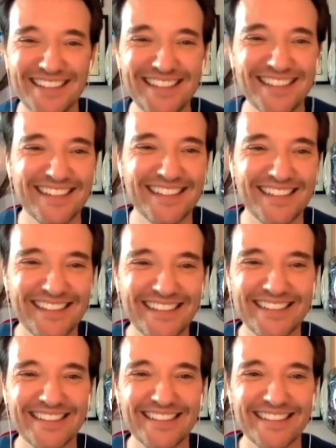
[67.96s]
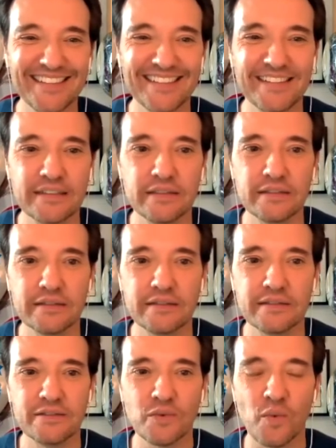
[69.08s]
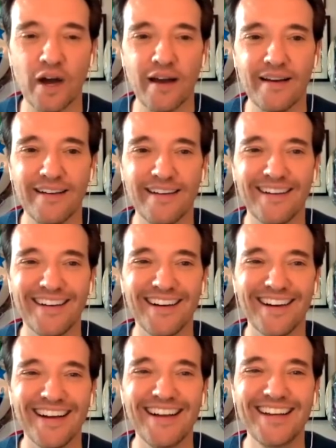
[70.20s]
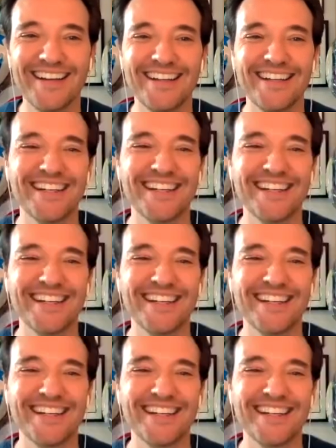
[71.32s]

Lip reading: This person isn't speaking.